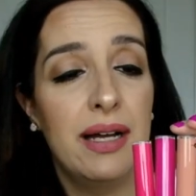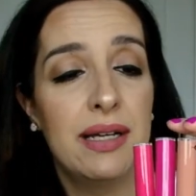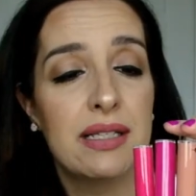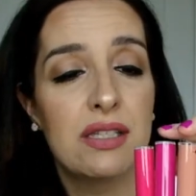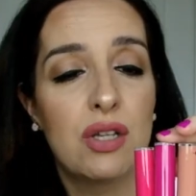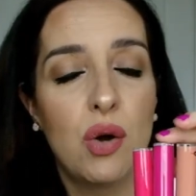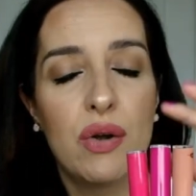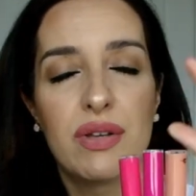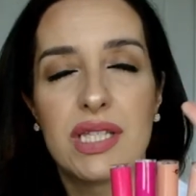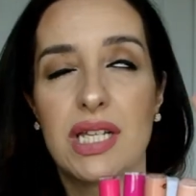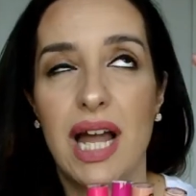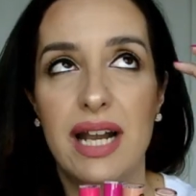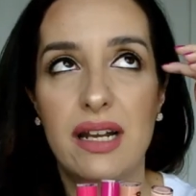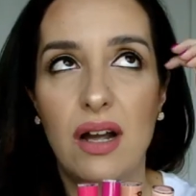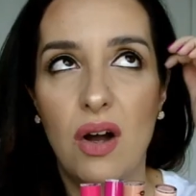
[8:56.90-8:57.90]
So it was
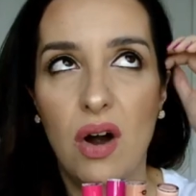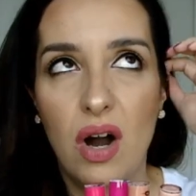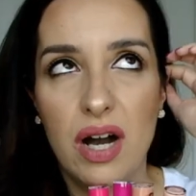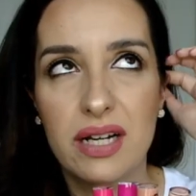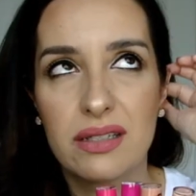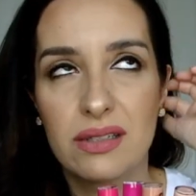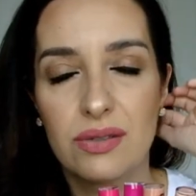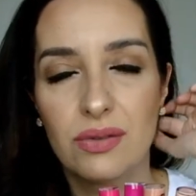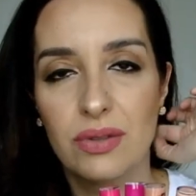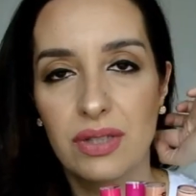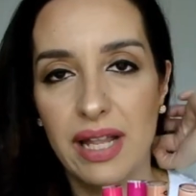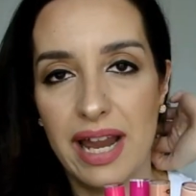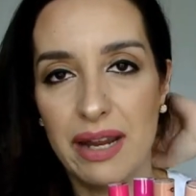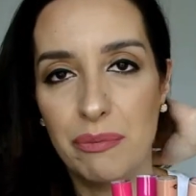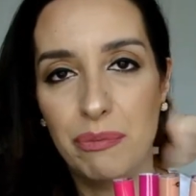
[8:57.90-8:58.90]
kind of hard to
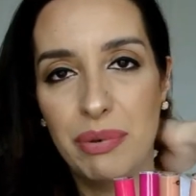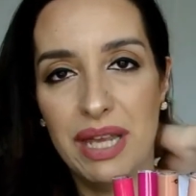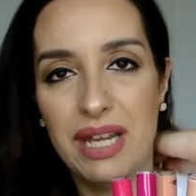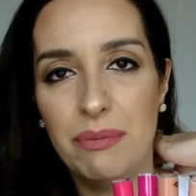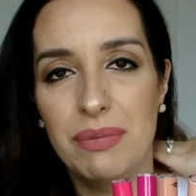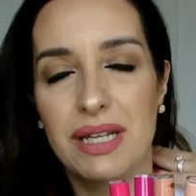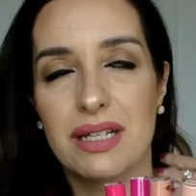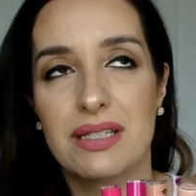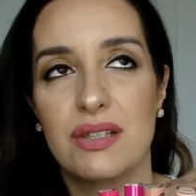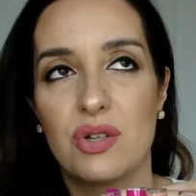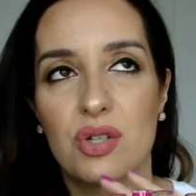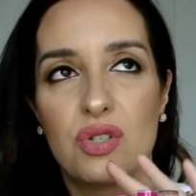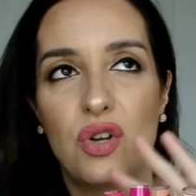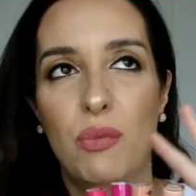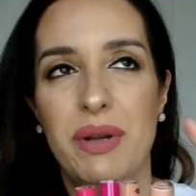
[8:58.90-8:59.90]
like pick because
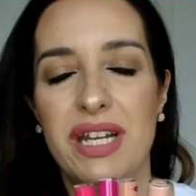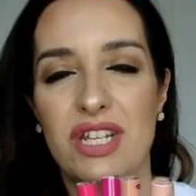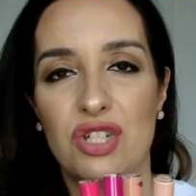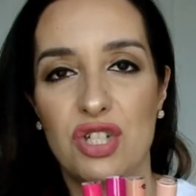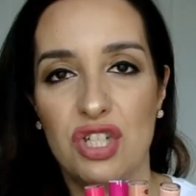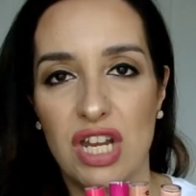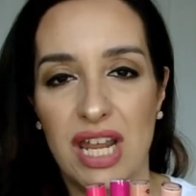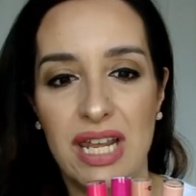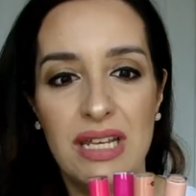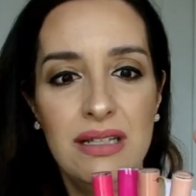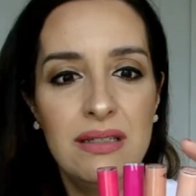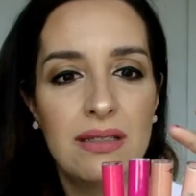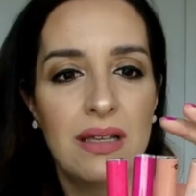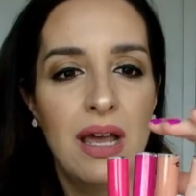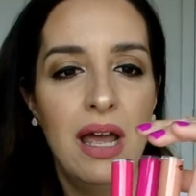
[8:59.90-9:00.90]
there's so many
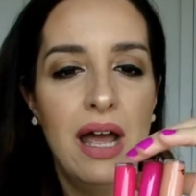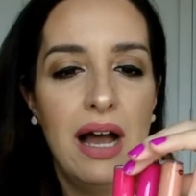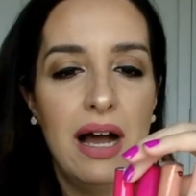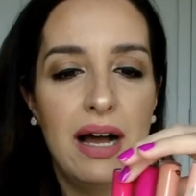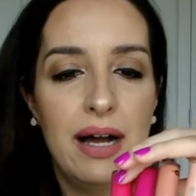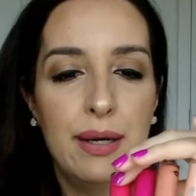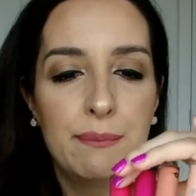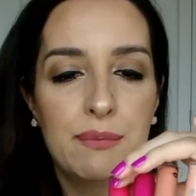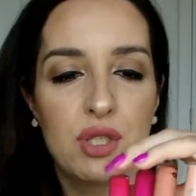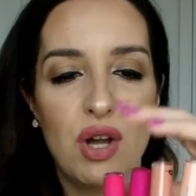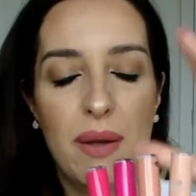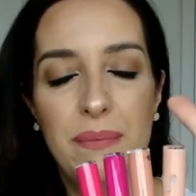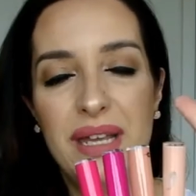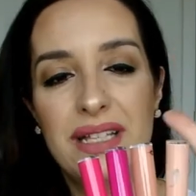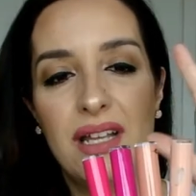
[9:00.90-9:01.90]
shades. So I
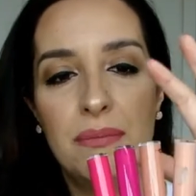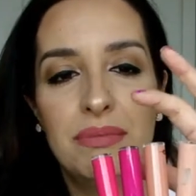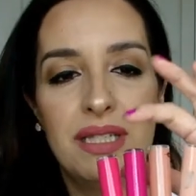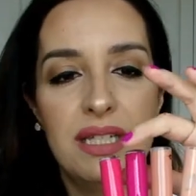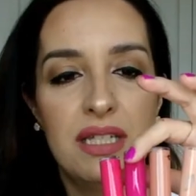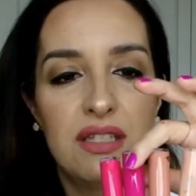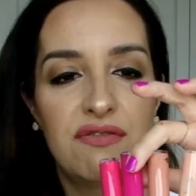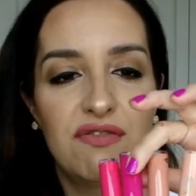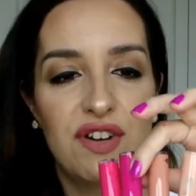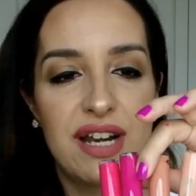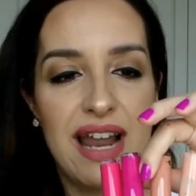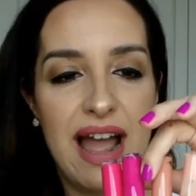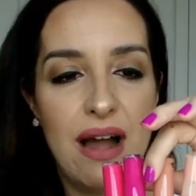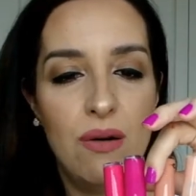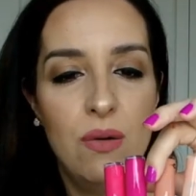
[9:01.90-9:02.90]
picked up these for
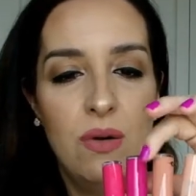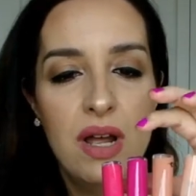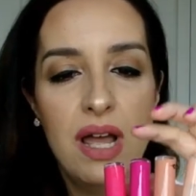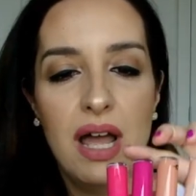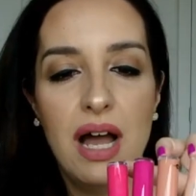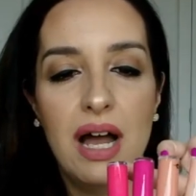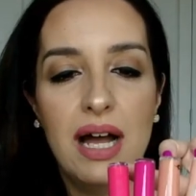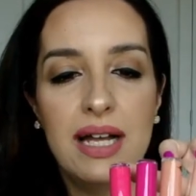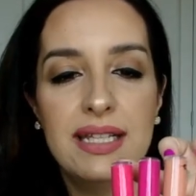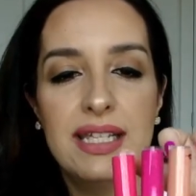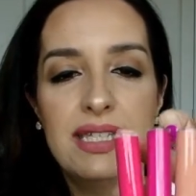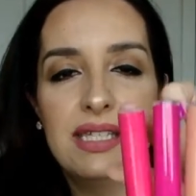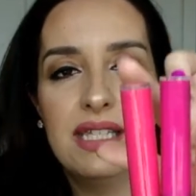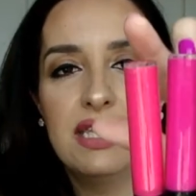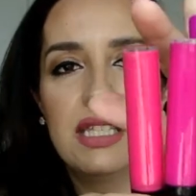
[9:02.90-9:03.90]
now.
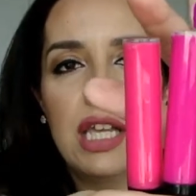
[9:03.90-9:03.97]
This is